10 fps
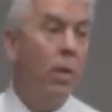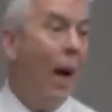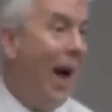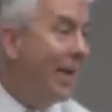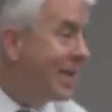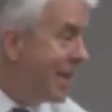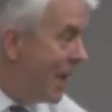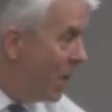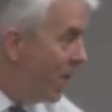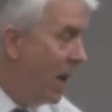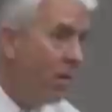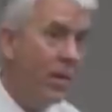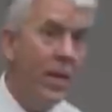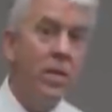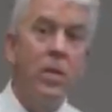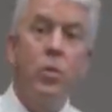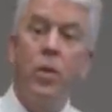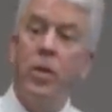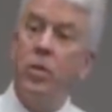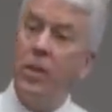I'd say it if I were in that
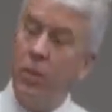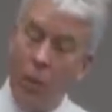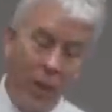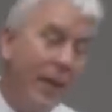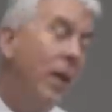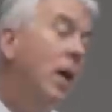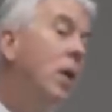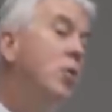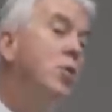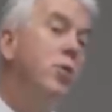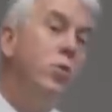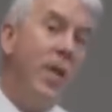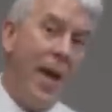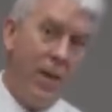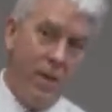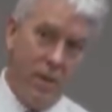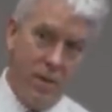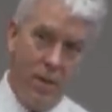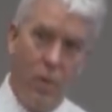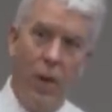situation, but we got to undo that in
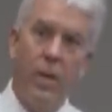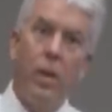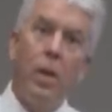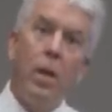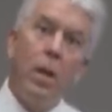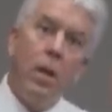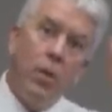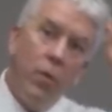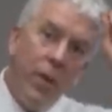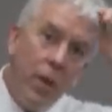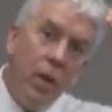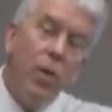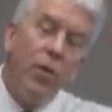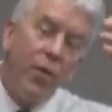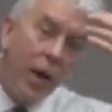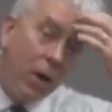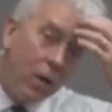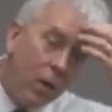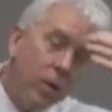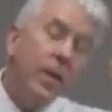some way the frontal
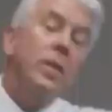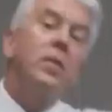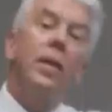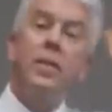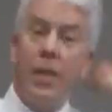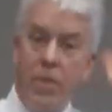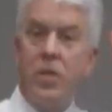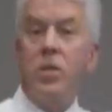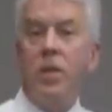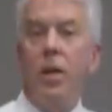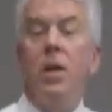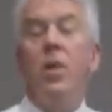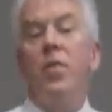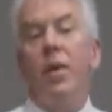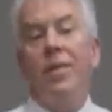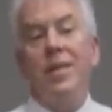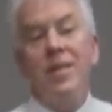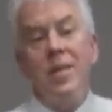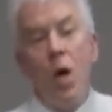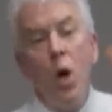cortex sends that message there. There is
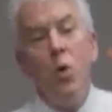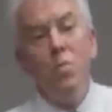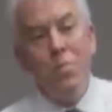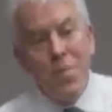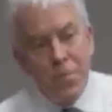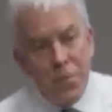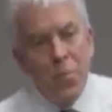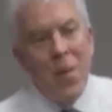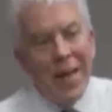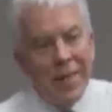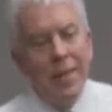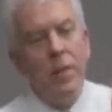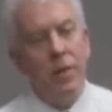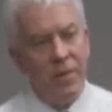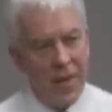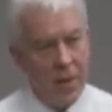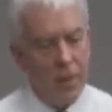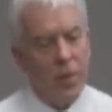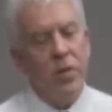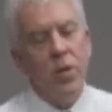no message
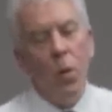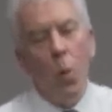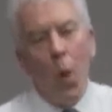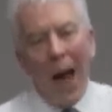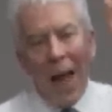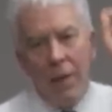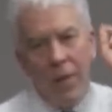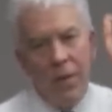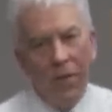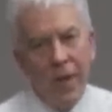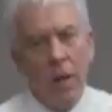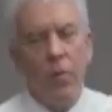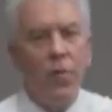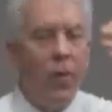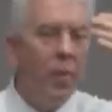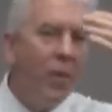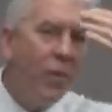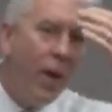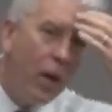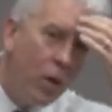available, there's no wiring available from the
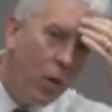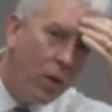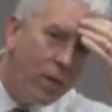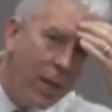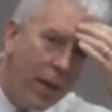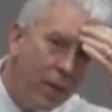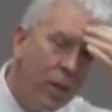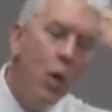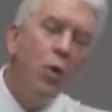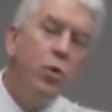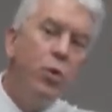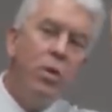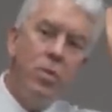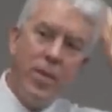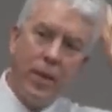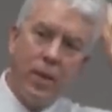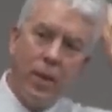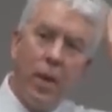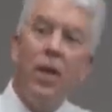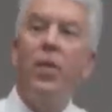frontal cortex to the
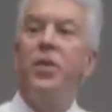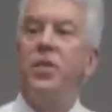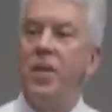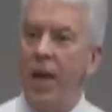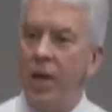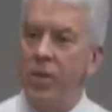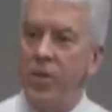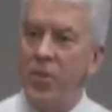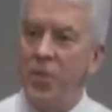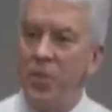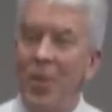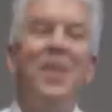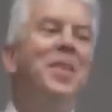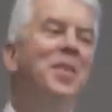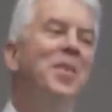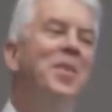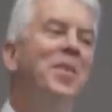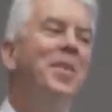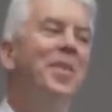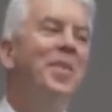amygdala that says,
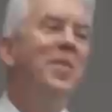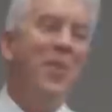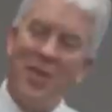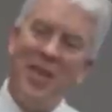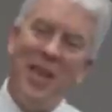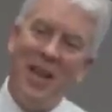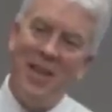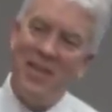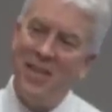just kidding.